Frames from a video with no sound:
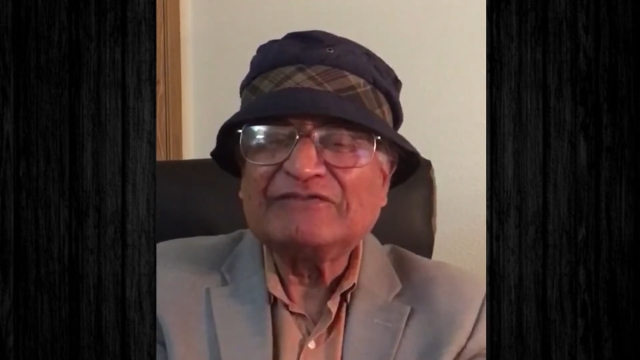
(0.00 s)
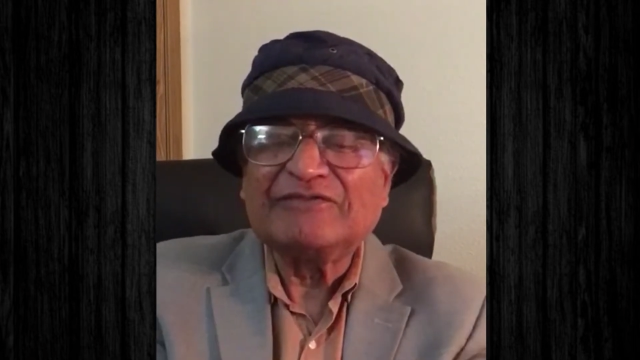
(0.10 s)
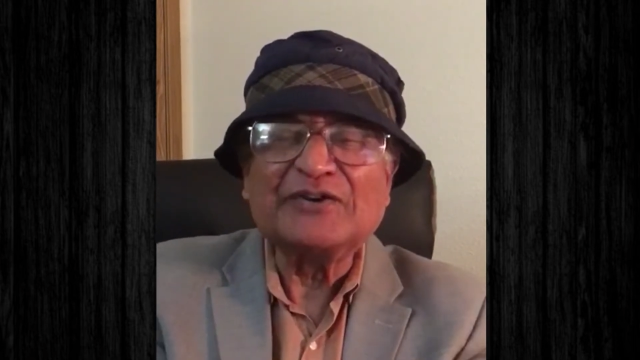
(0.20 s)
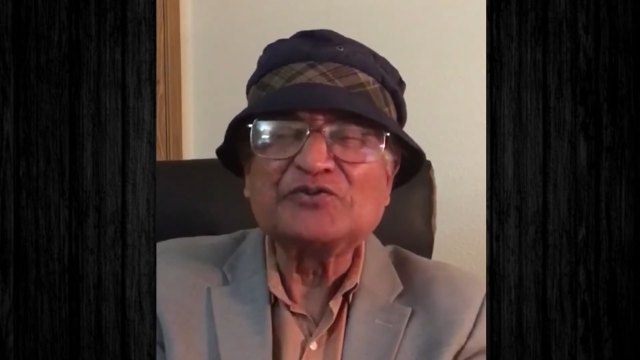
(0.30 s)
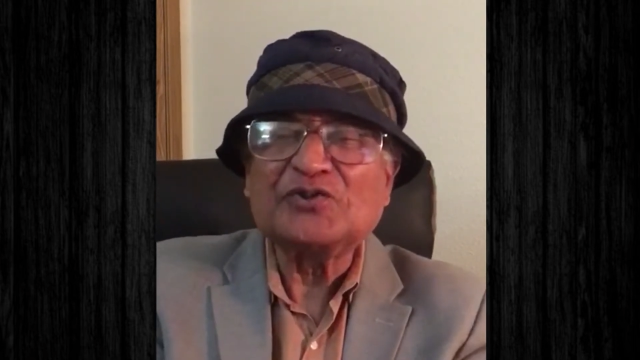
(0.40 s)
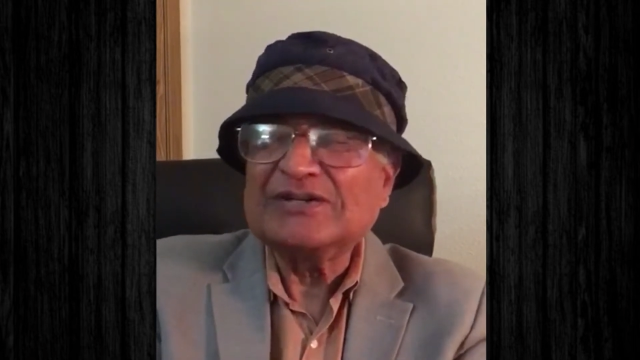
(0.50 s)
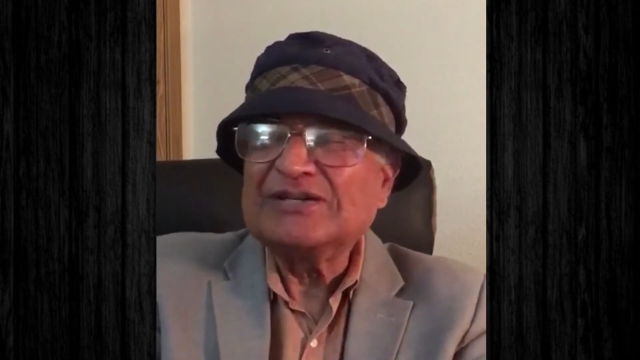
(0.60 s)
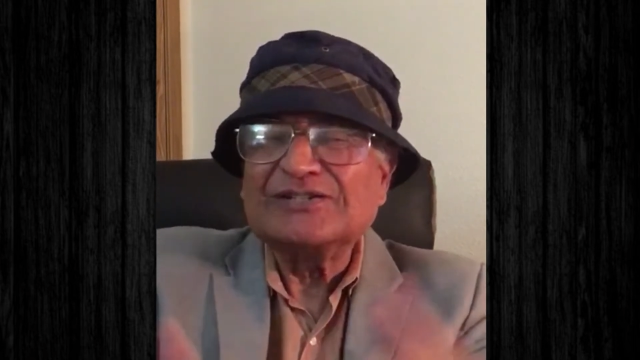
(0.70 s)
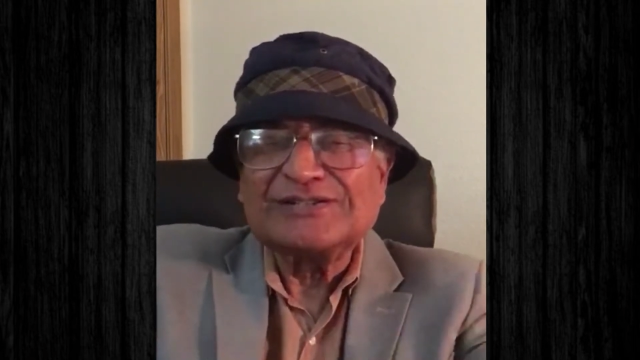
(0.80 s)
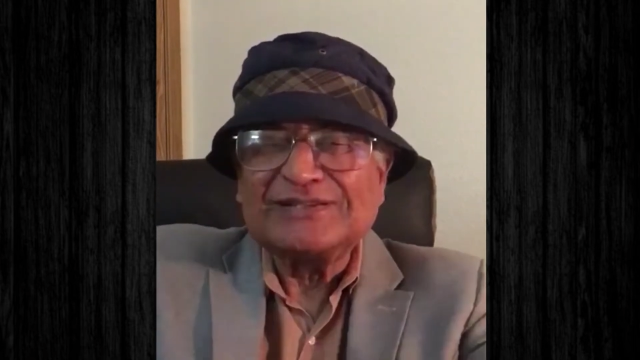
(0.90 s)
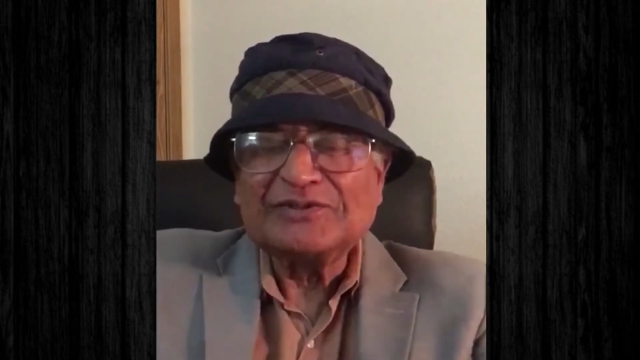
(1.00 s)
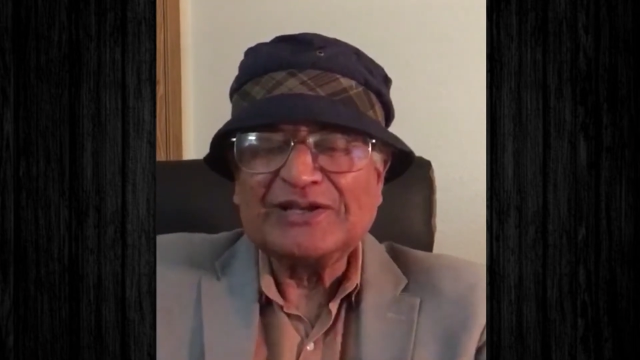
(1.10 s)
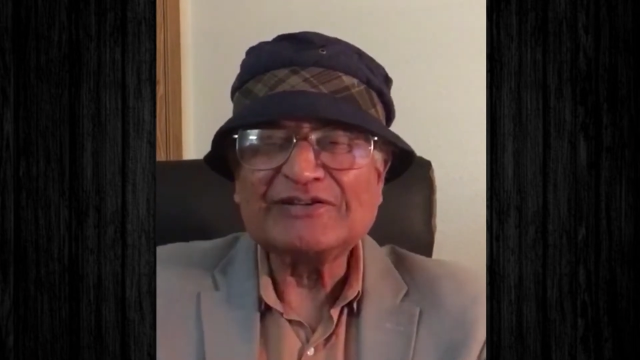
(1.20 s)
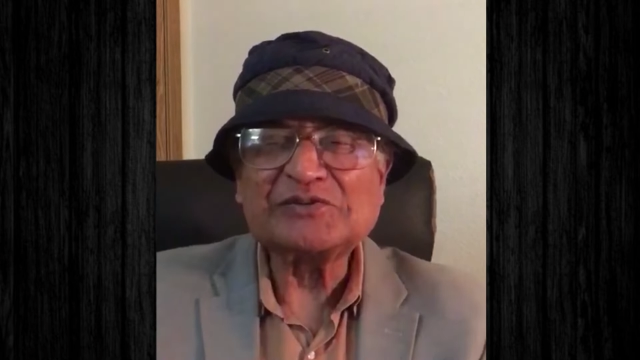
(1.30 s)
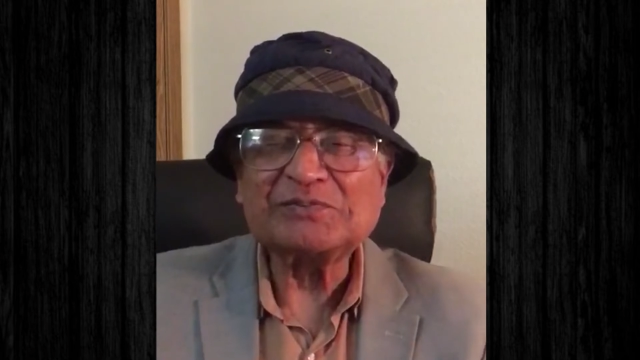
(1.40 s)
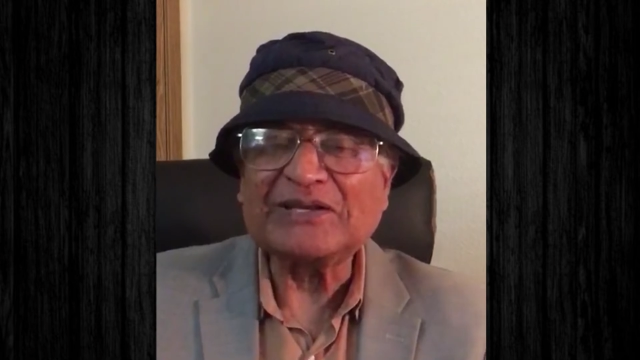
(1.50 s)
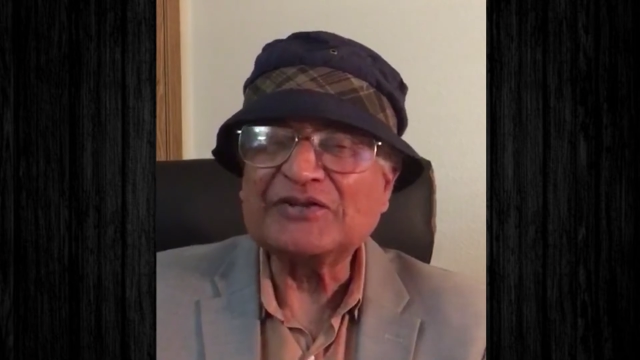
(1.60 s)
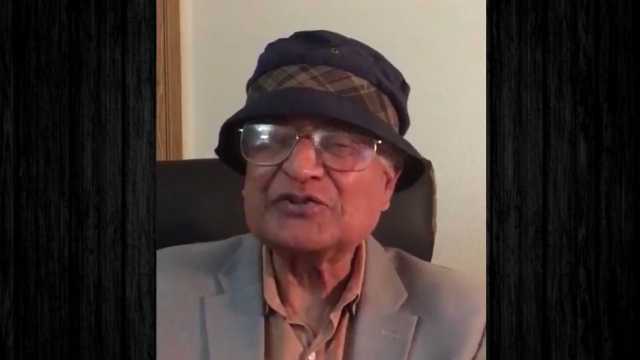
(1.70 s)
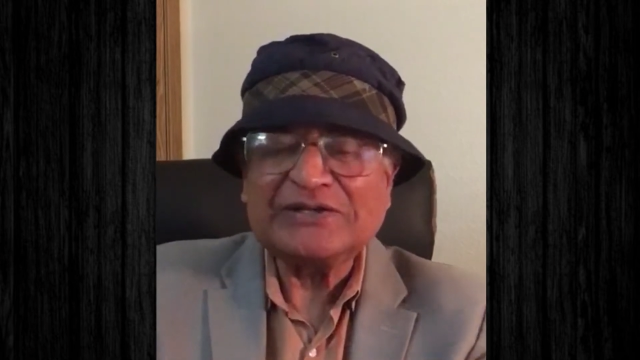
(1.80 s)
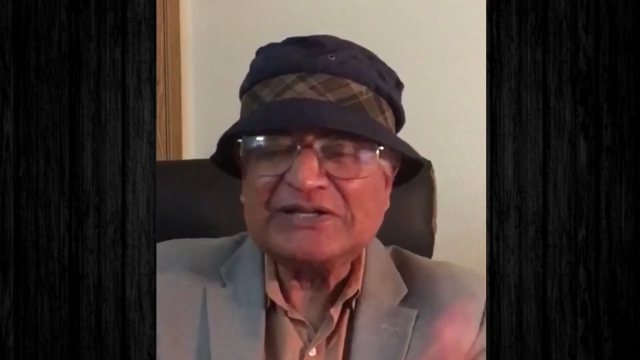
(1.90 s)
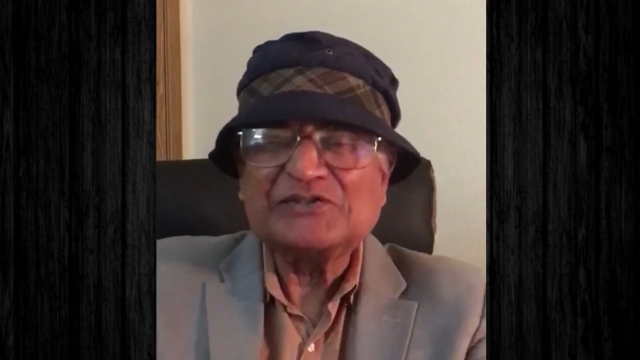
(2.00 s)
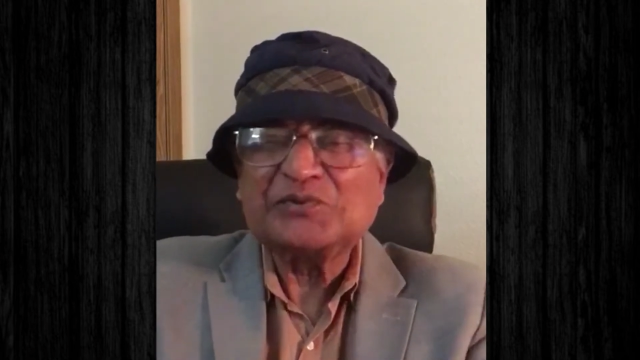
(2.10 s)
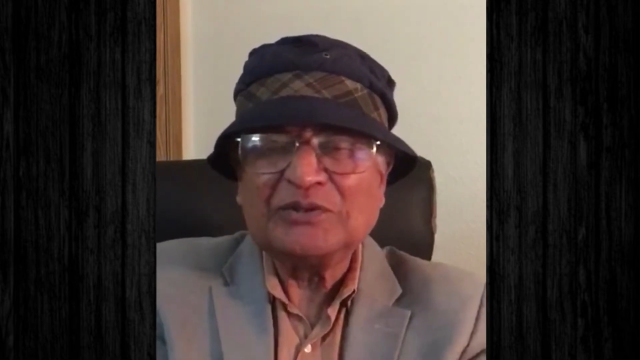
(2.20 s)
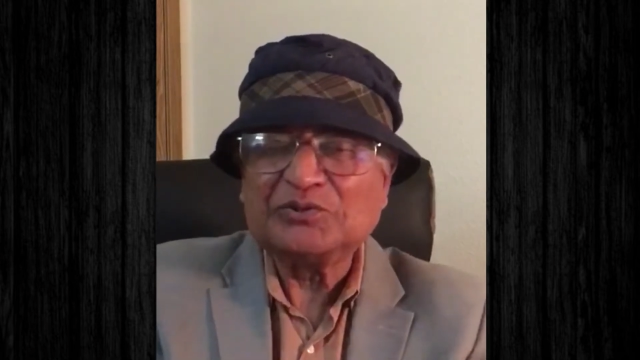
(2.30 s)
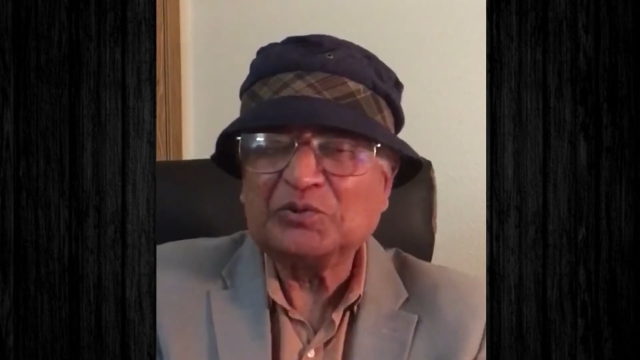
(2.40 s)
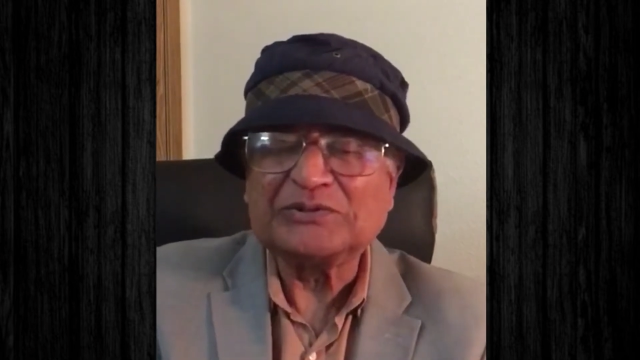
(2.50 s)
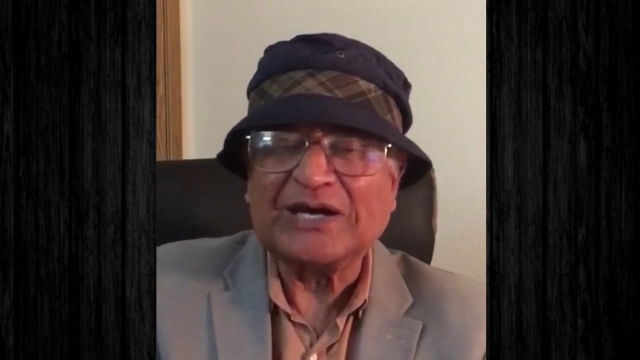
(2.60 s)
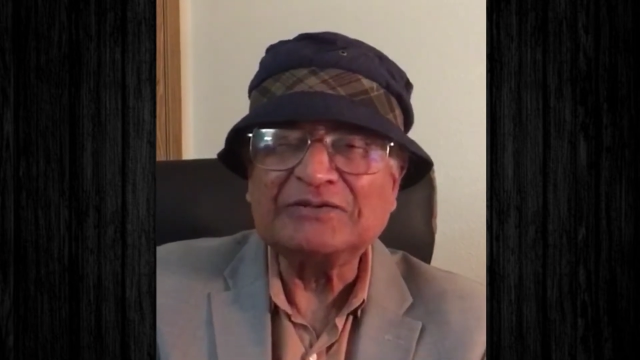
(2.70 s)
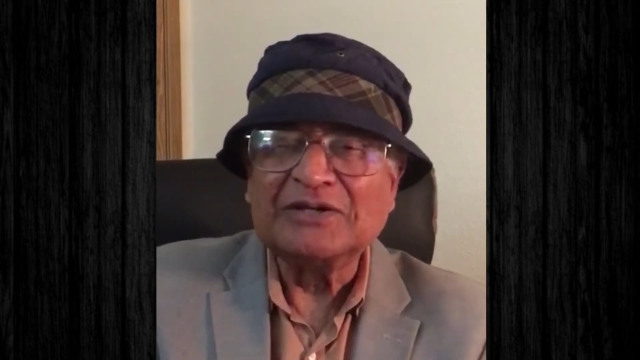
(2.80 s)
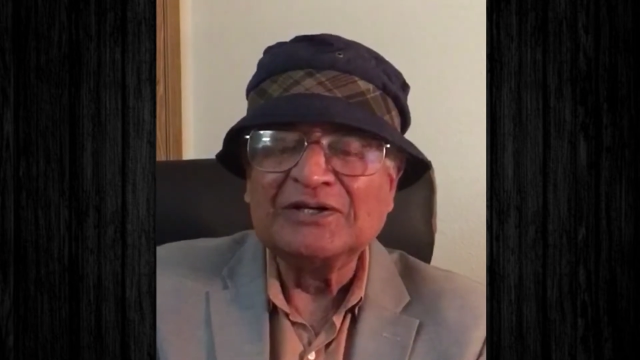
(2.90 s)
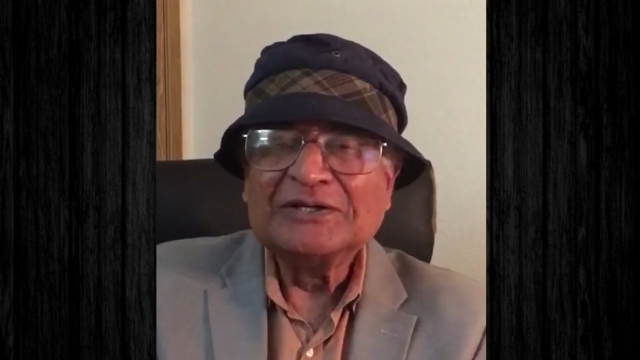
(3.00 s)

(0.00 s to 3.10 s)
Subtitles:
function is and their explanation. Yes, we'll do that.